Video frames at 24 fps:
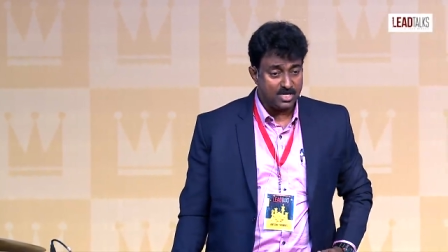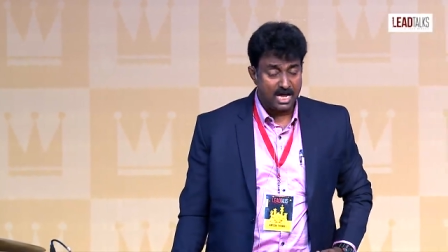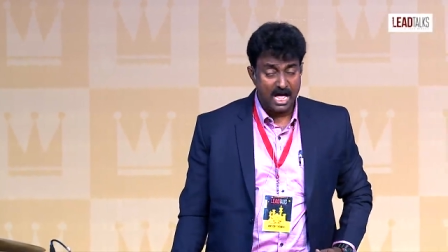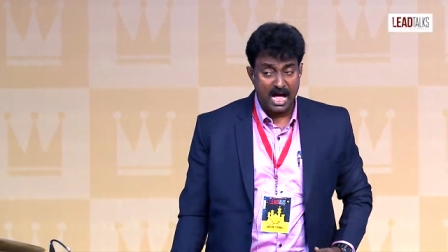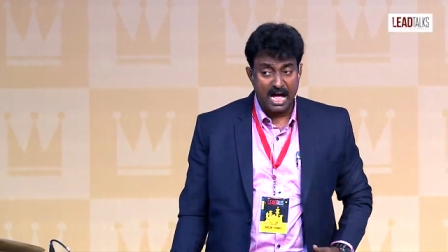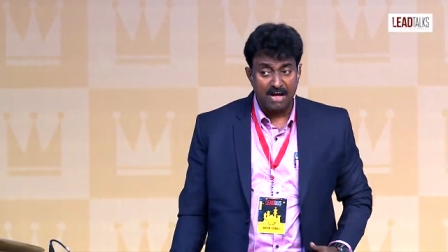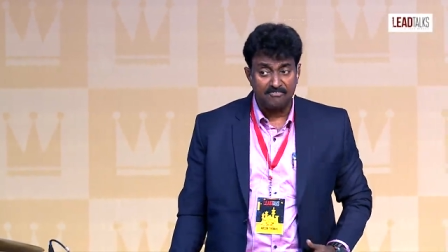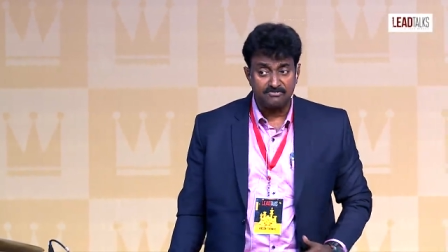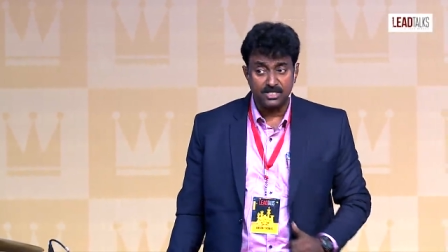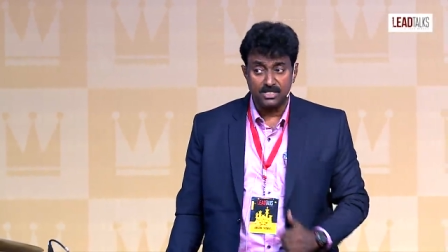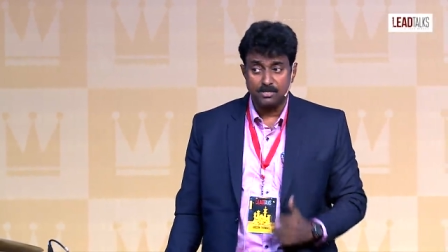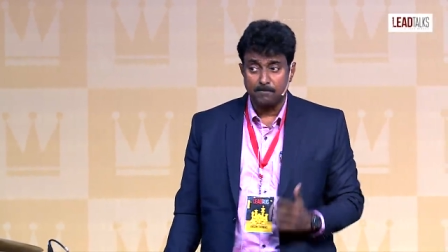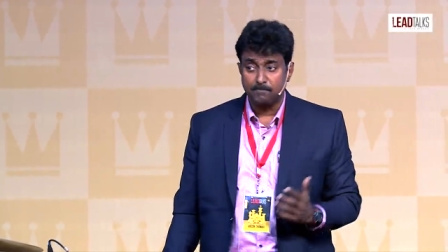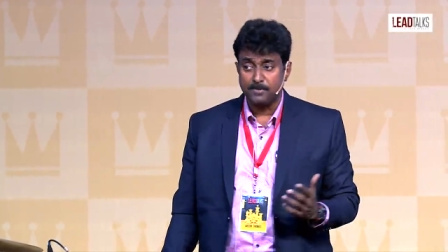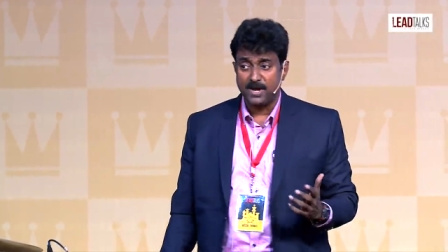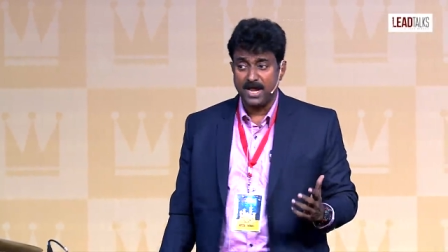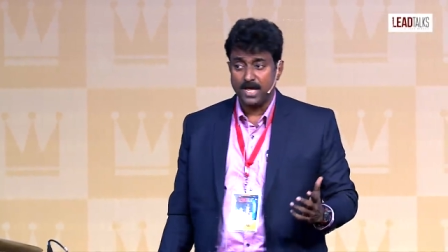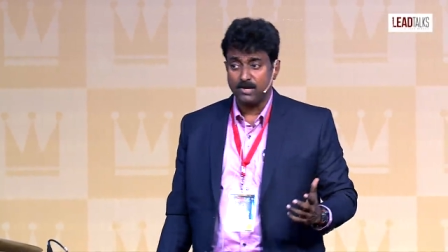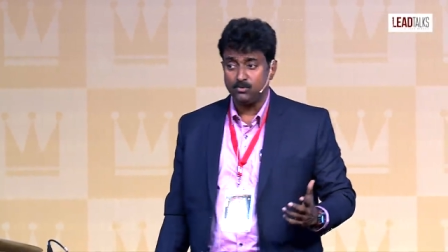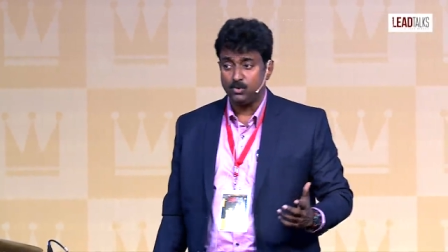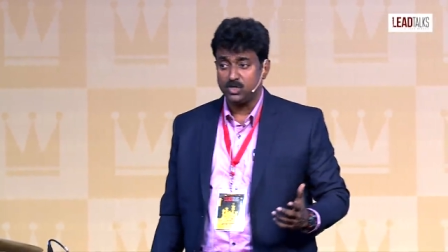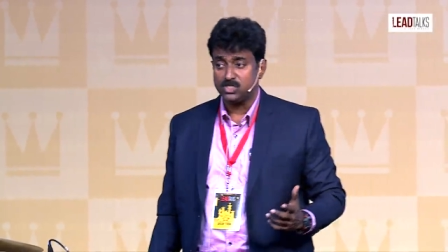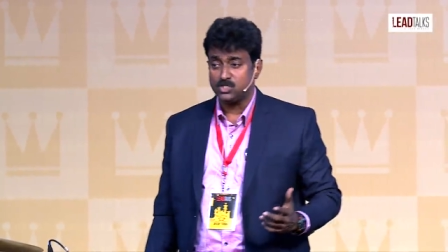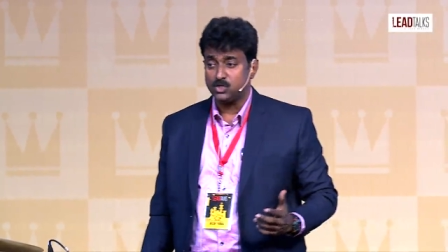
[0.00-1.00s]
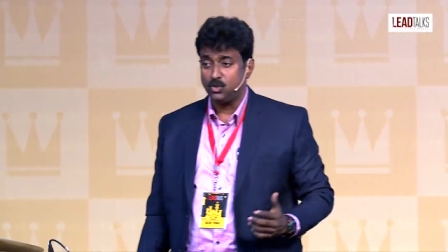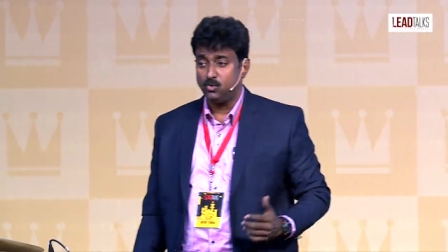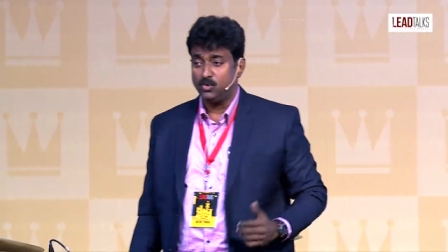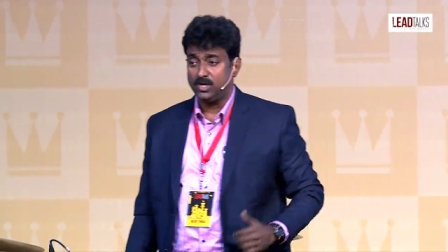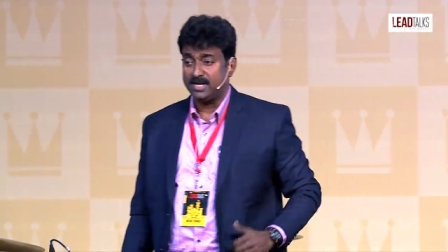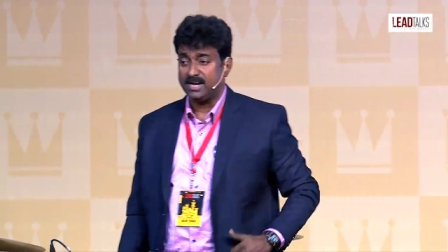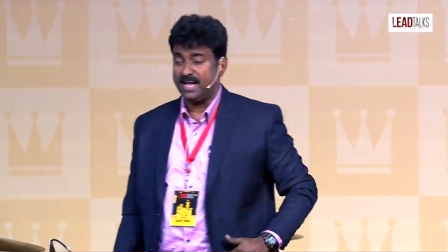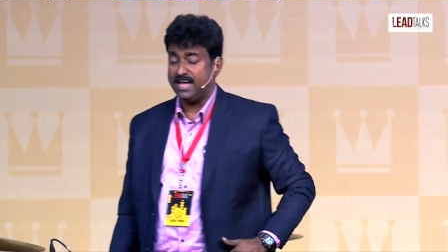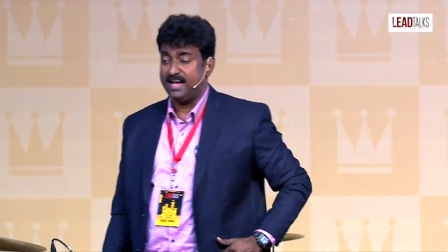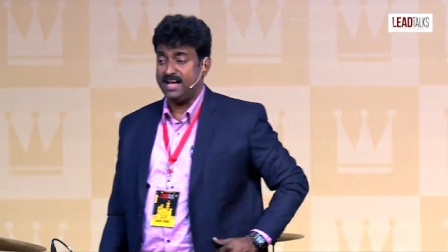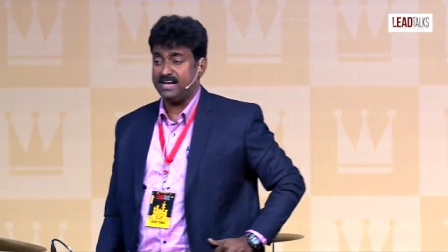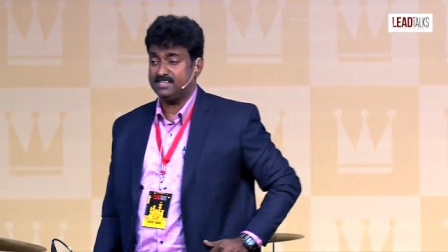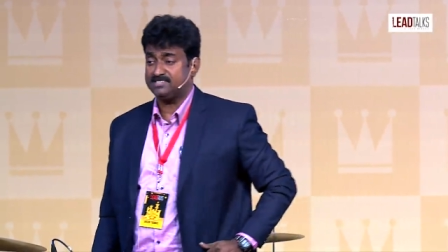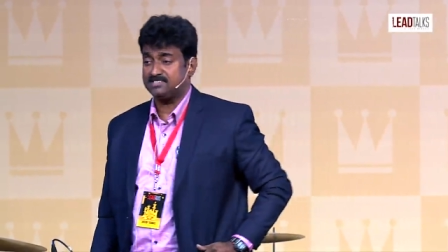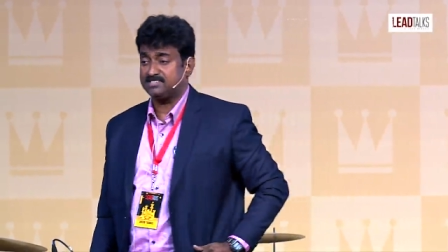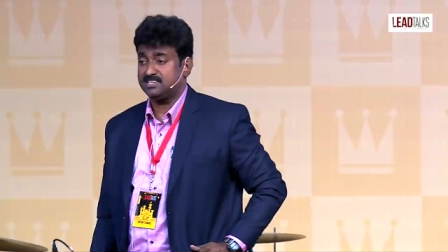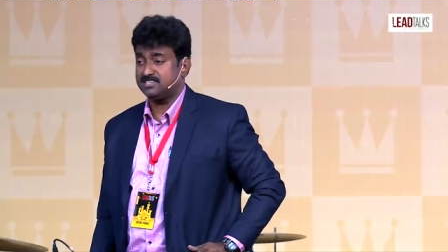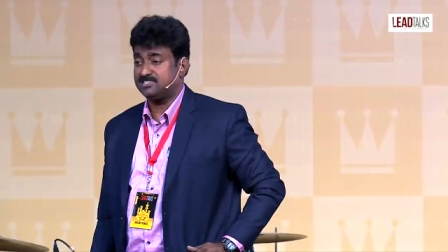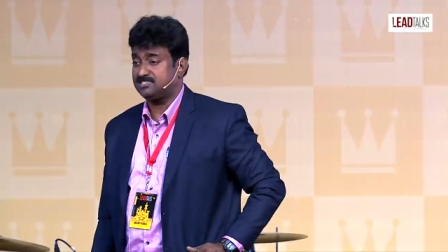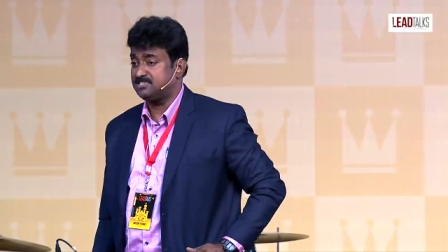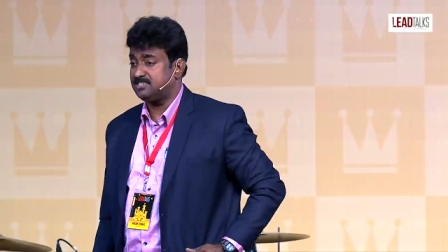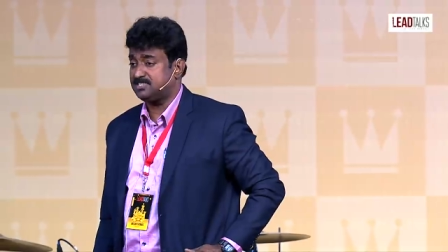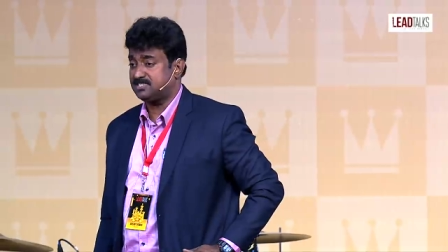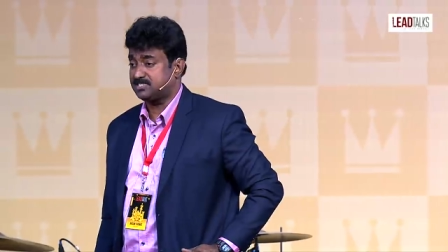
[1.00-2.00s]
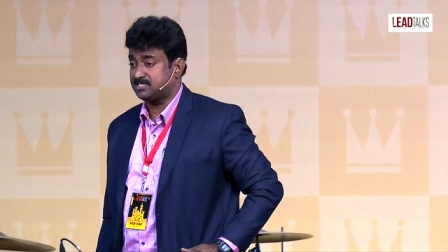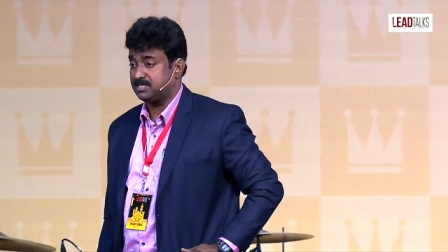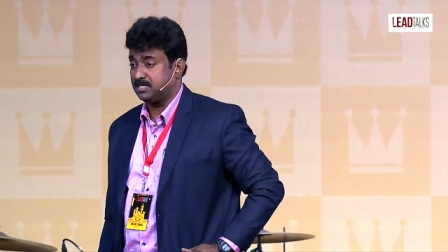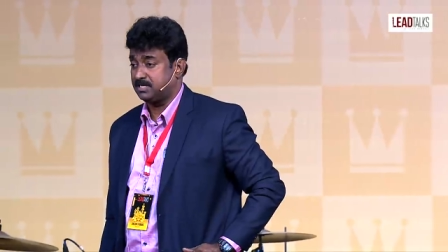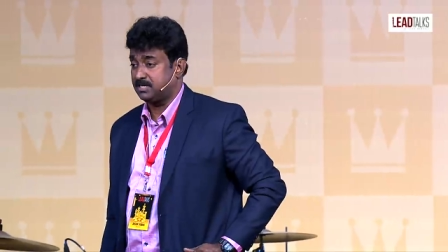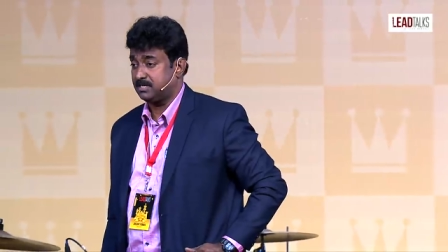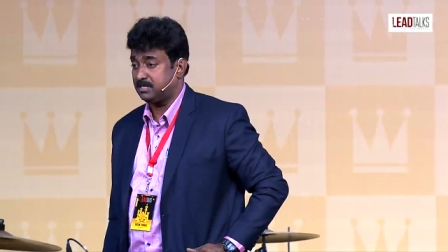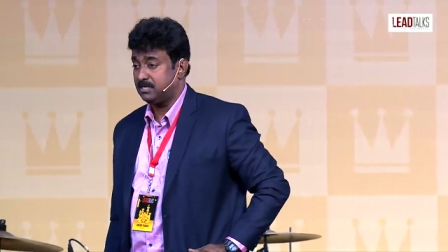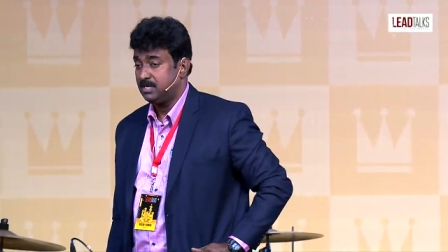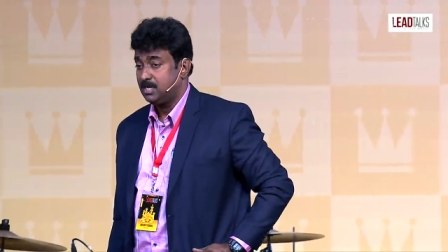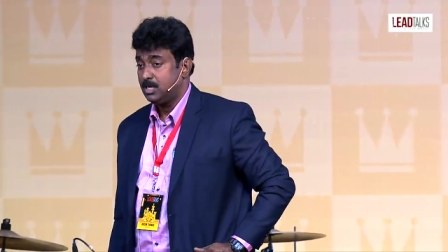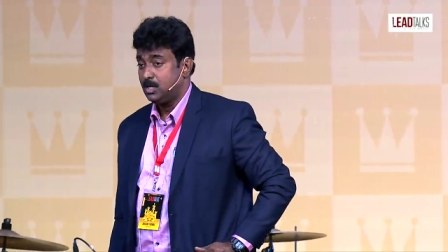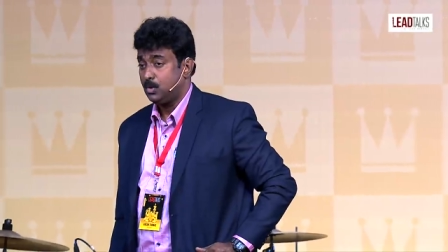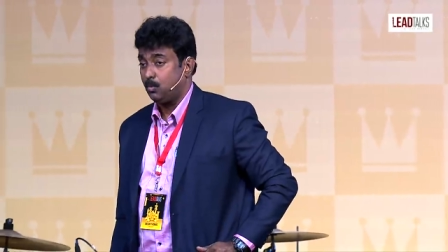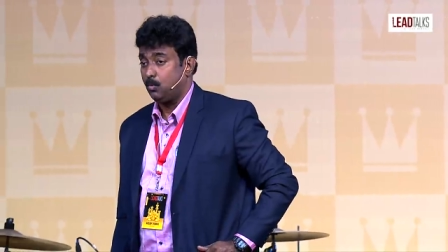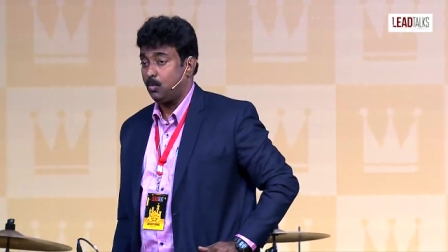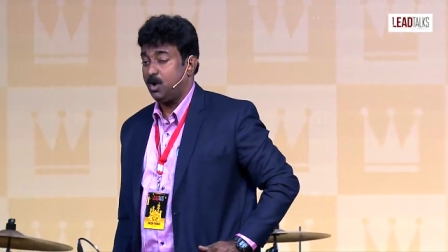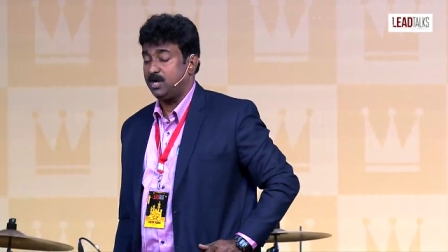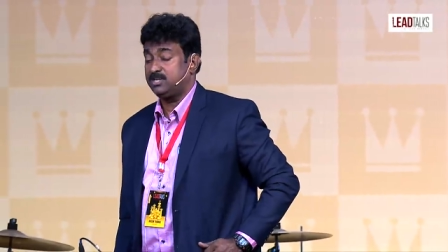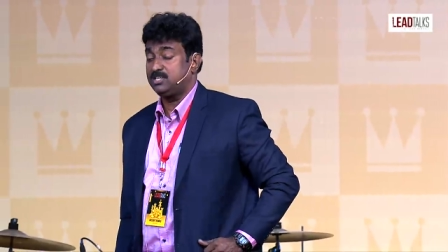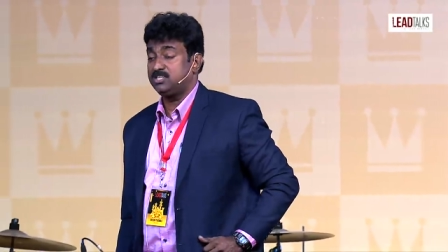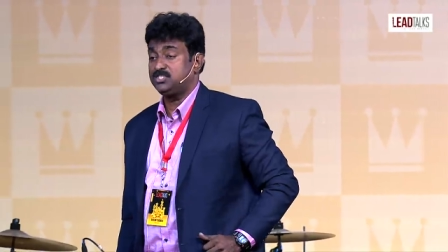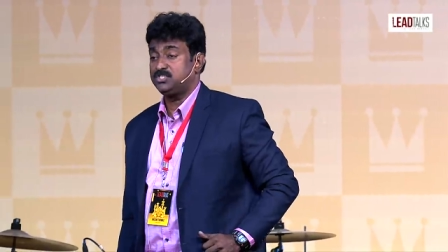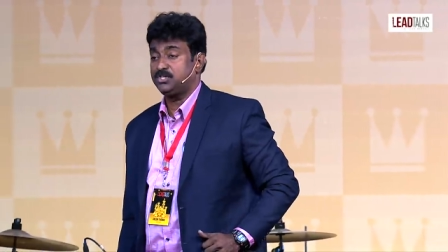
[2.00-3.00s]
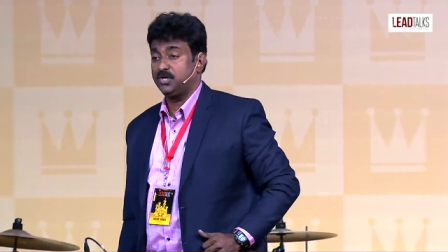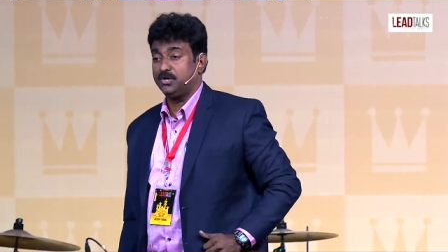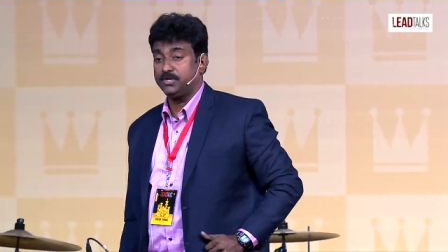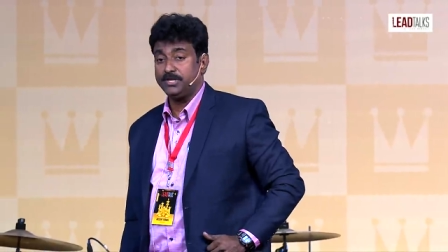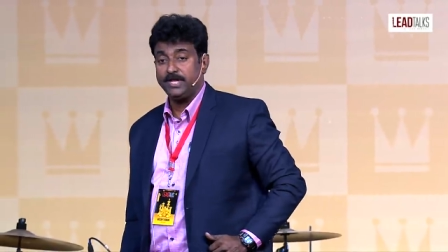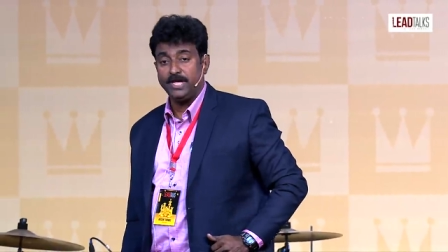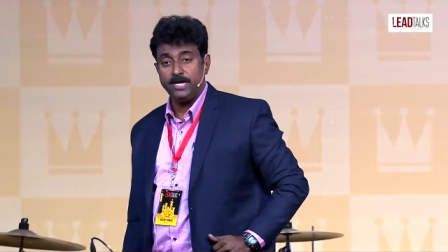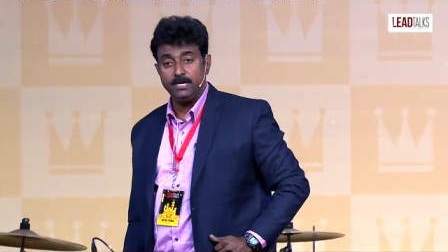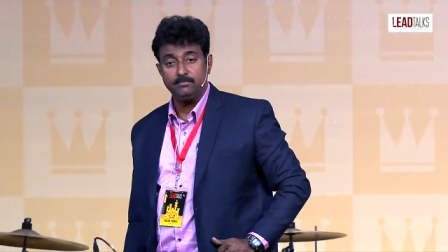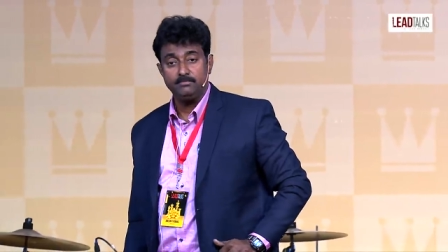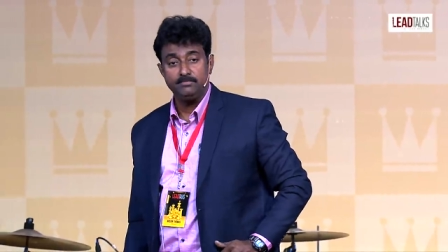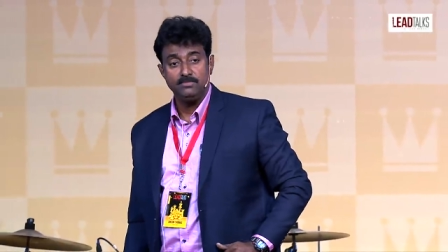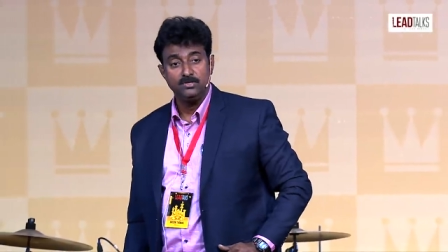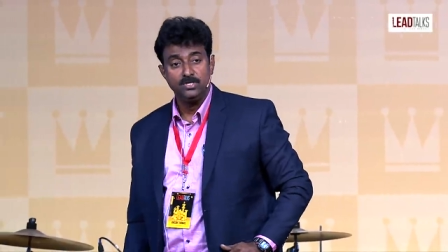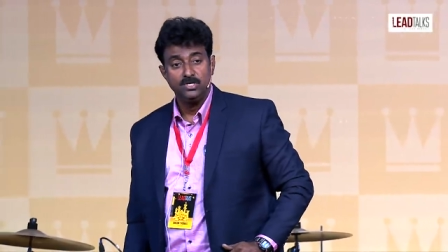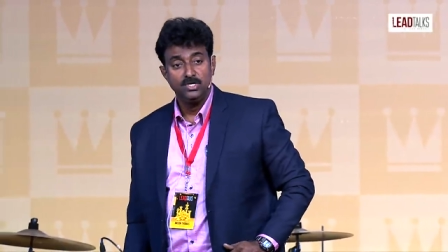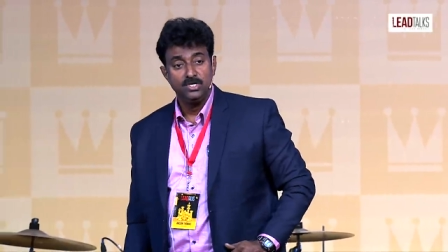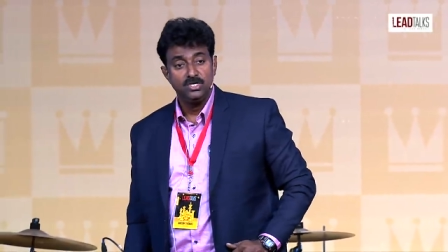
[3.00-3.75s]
After the prayer was over, I asked the sister, what is your name?